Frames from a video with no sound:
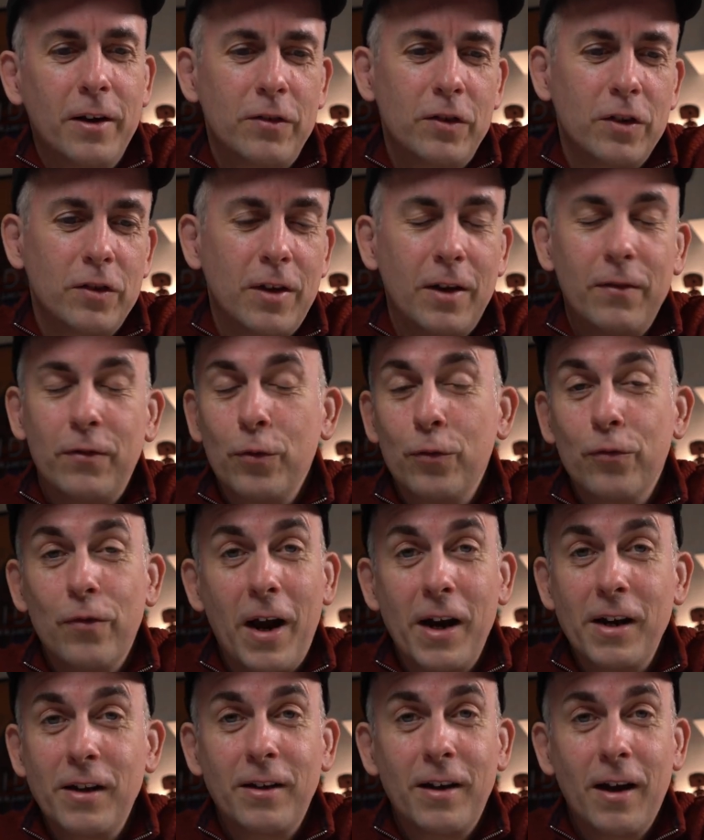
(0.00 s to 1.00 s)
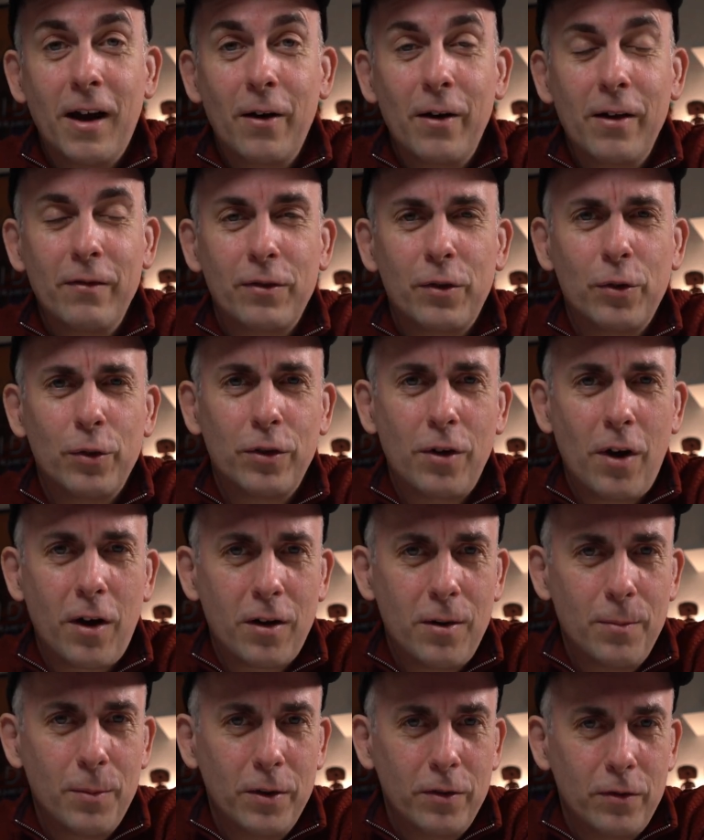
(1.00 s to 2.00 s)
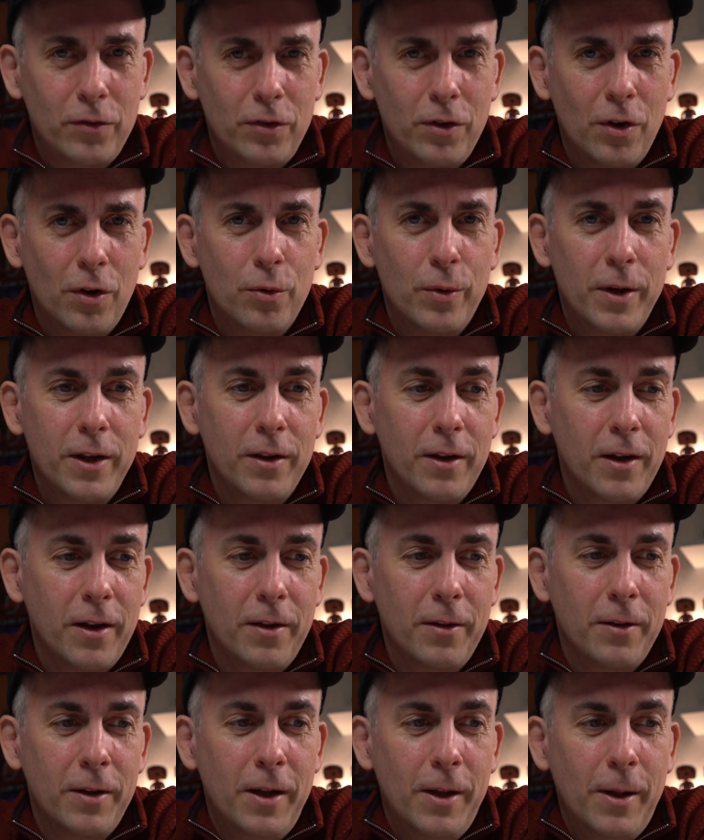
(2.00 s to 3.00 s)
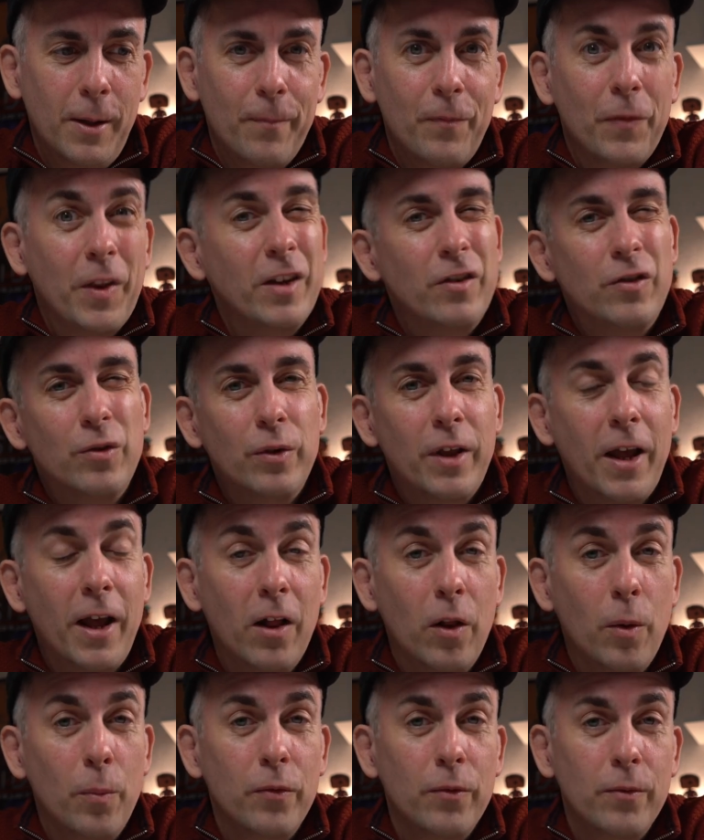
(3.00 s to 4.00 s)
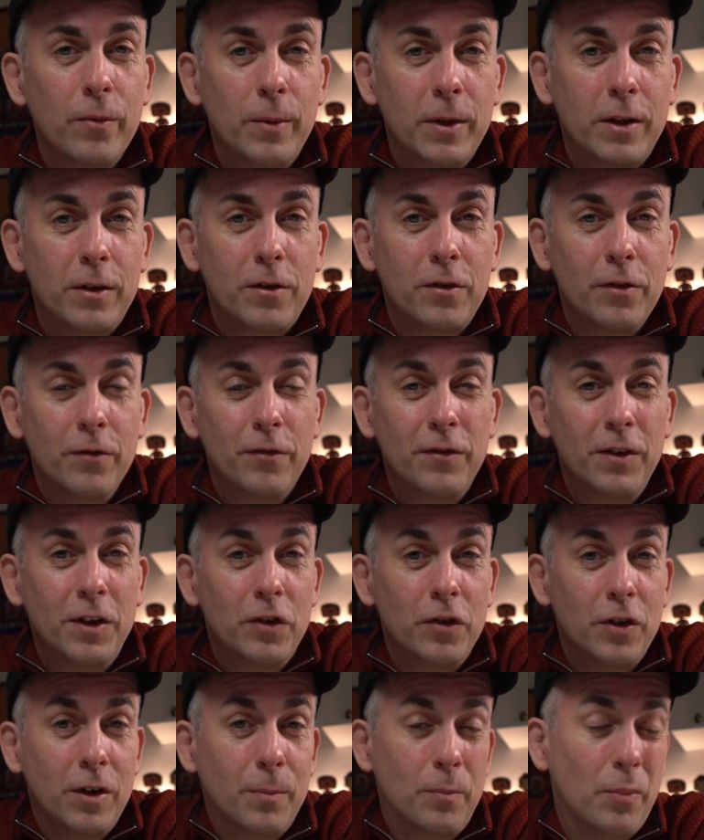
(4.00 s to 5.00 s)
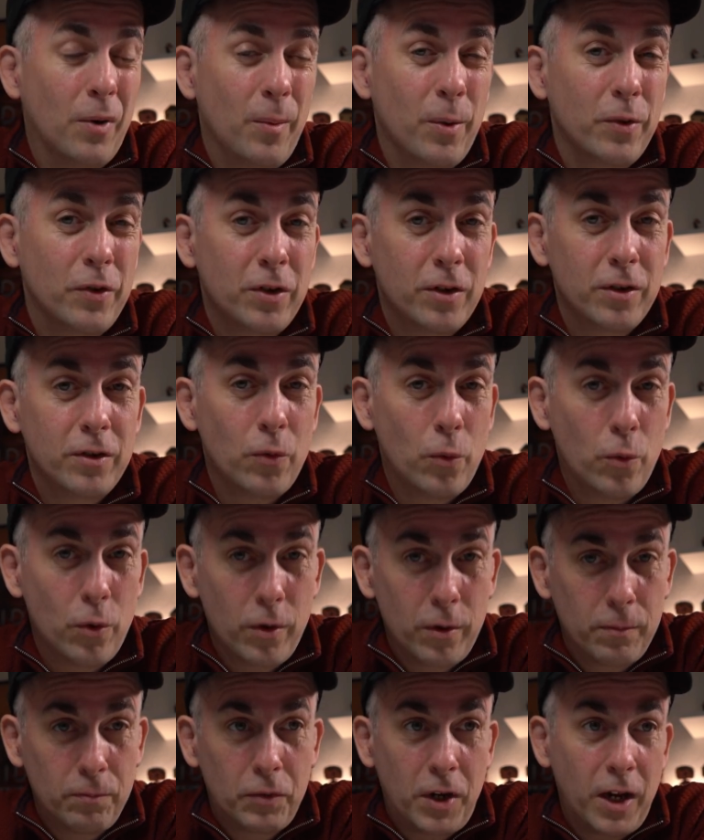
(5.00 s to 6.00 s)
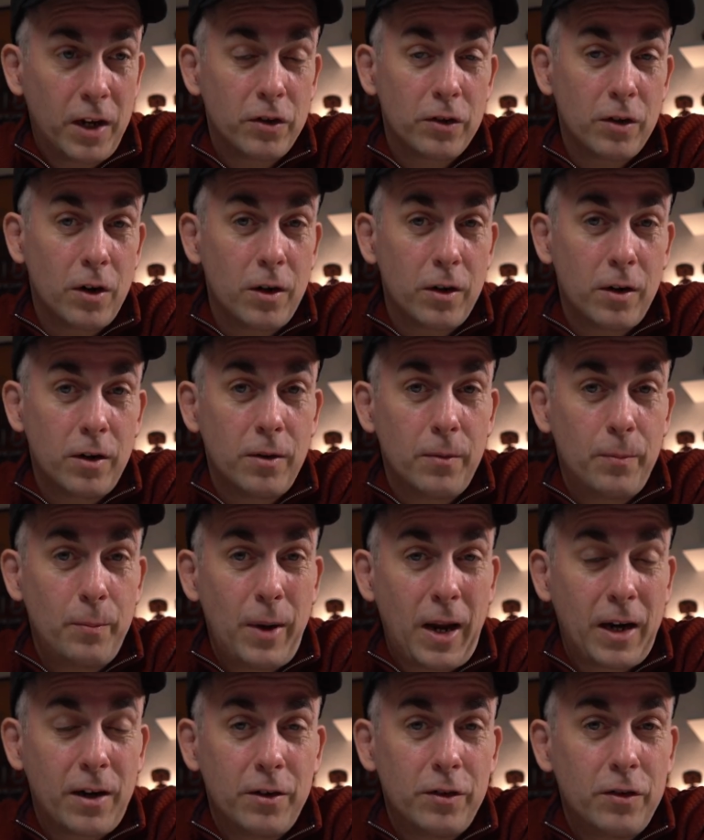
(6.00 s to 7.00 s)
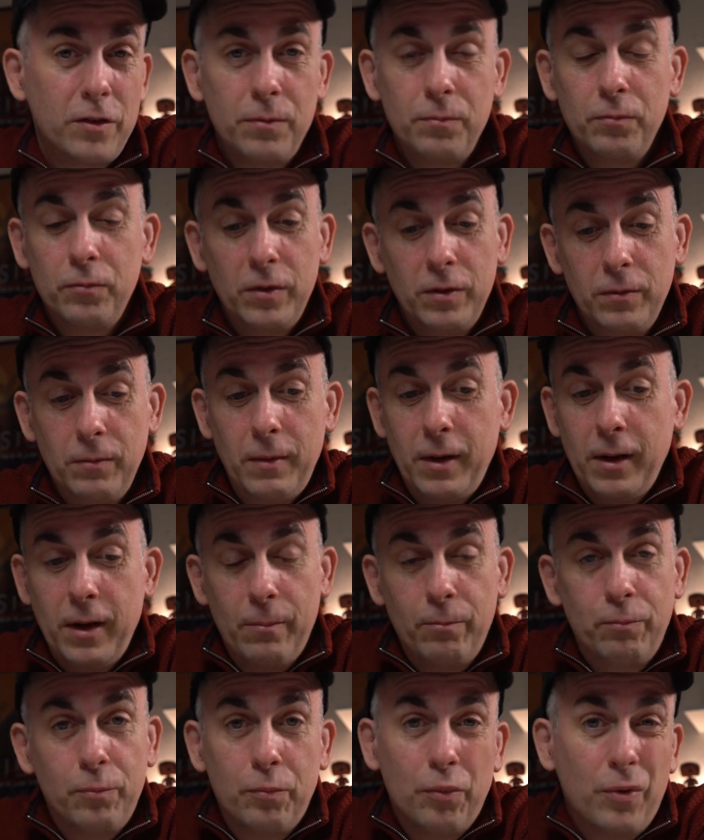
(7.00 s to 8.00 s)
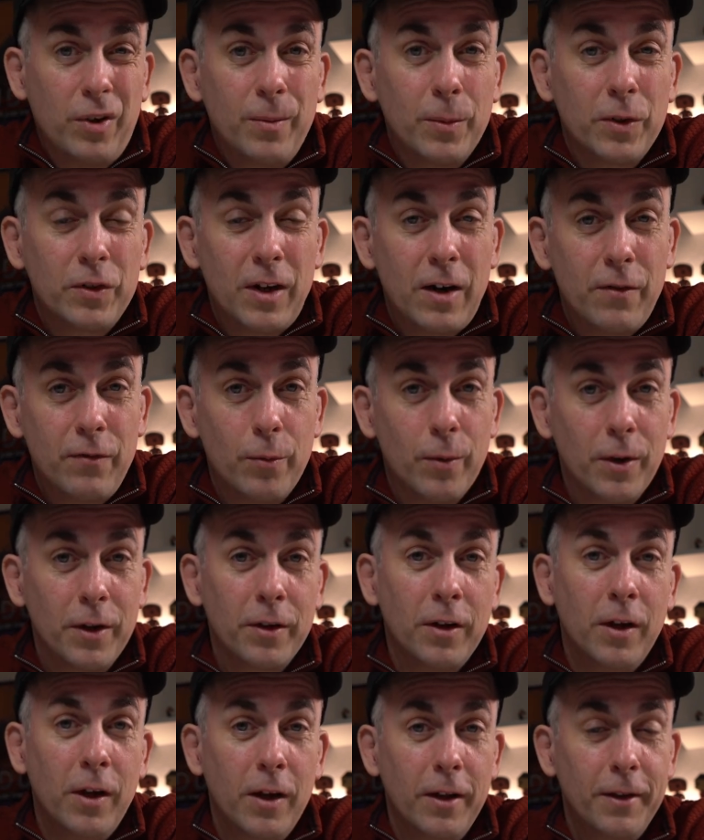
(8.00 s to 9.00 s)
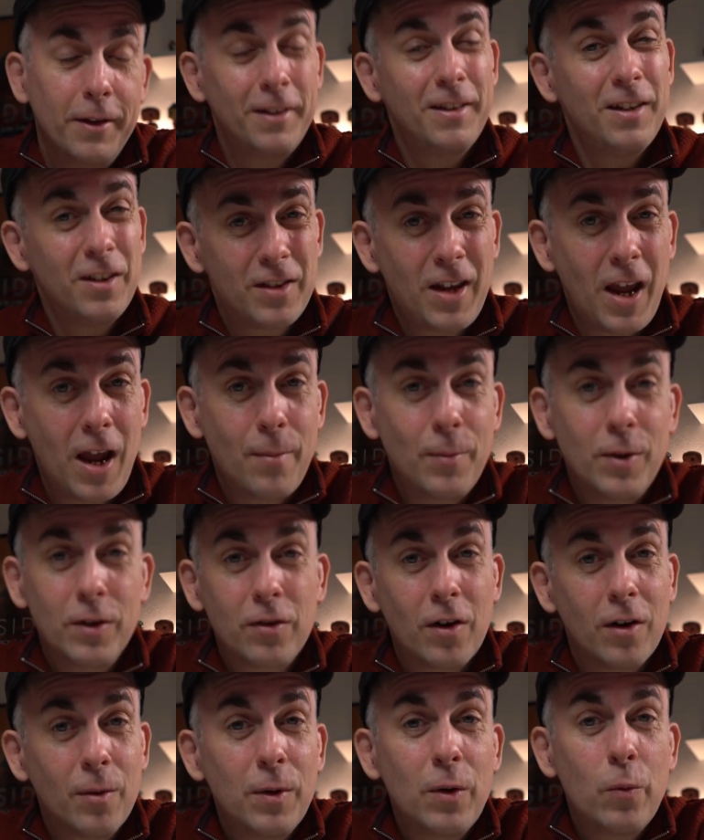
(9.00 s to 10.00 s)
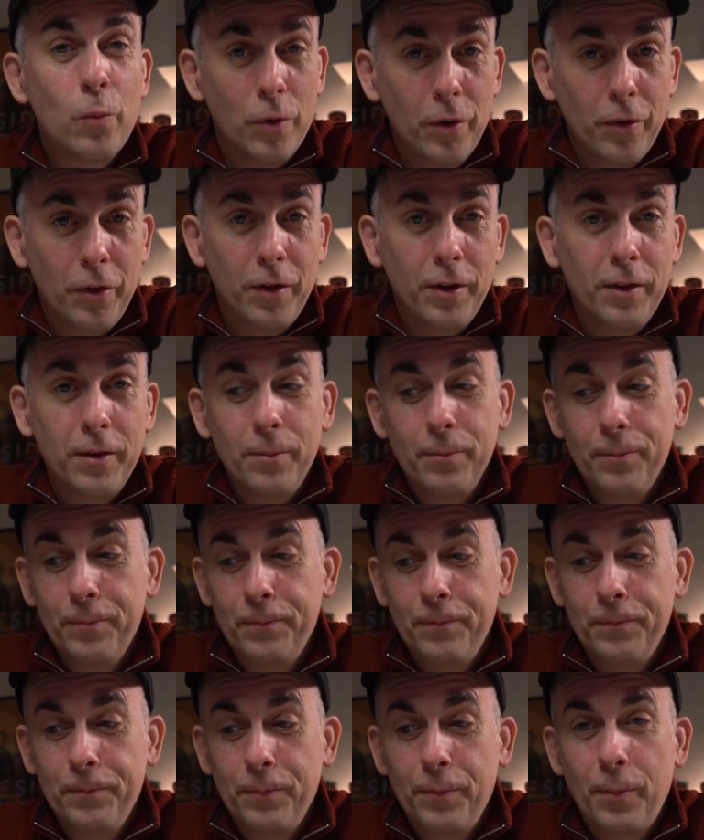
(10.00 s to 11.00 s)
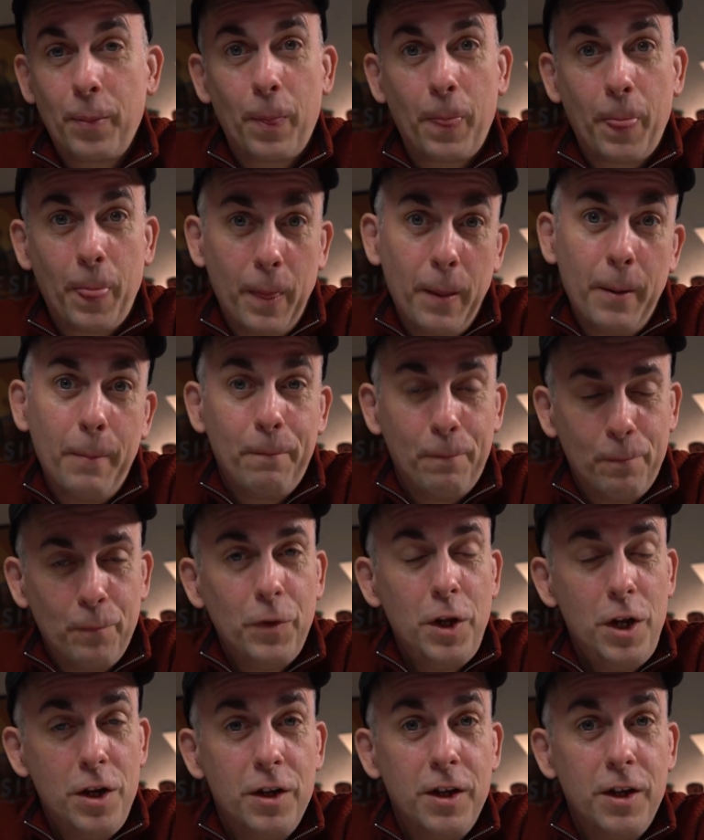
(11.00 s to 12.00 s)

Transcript: I just have to write it down, have a good document to show, and that should help with convincing publishers or Kickstarter backers, pretty much everyone, that this game is gonna be worth it in